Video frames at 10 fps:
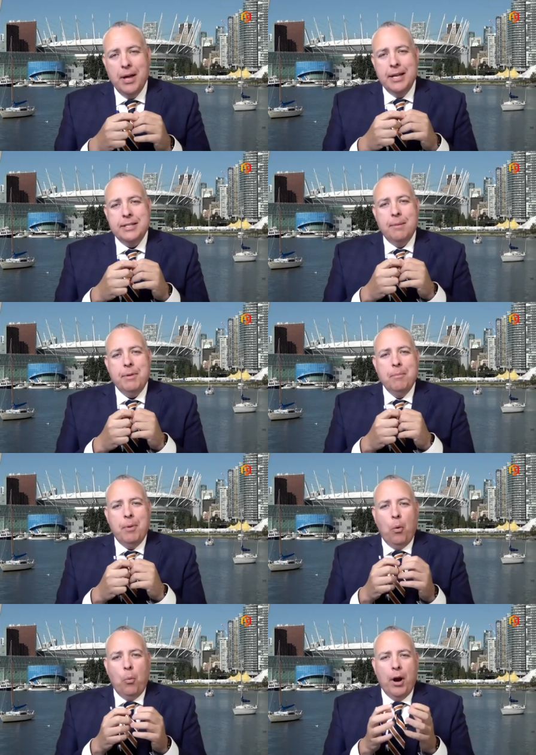tell me
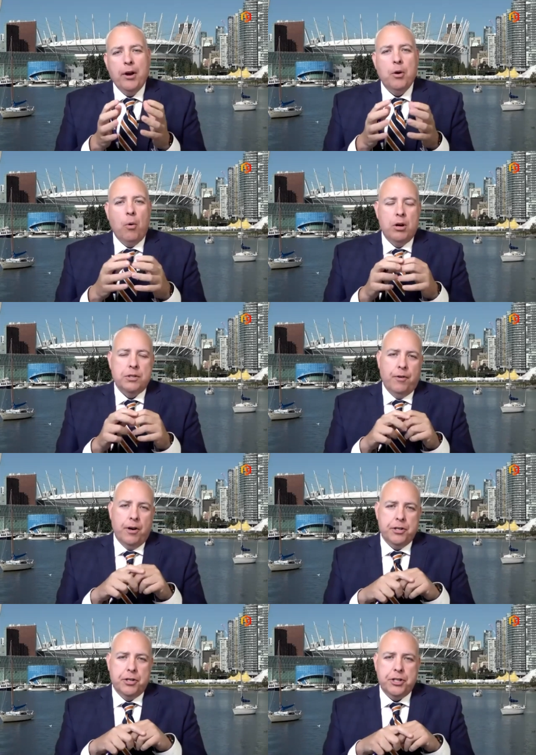about where you are as
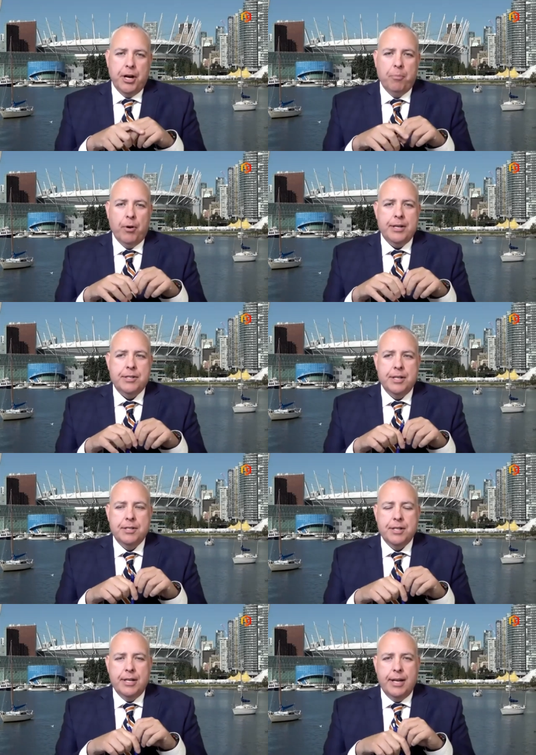far as your share price
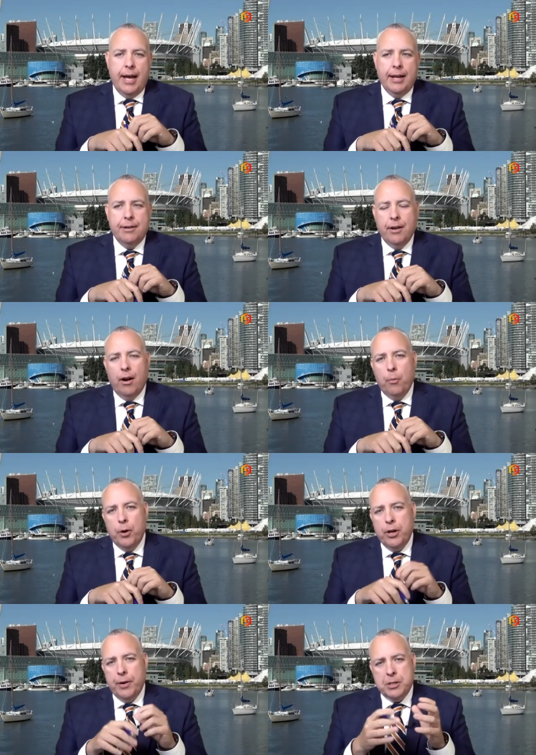is, and and uh,
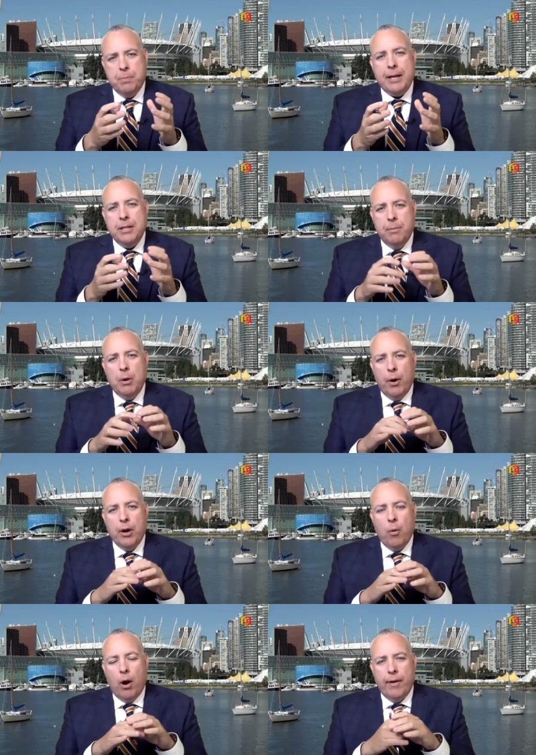were you expecting to be where
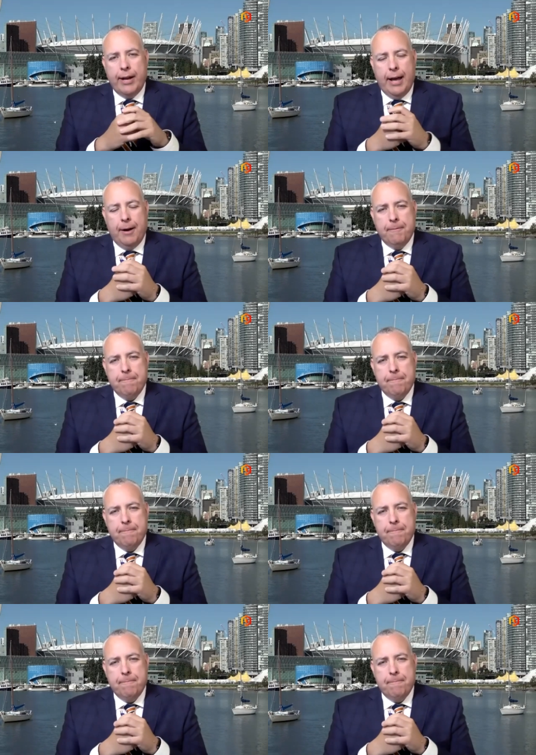you are right now?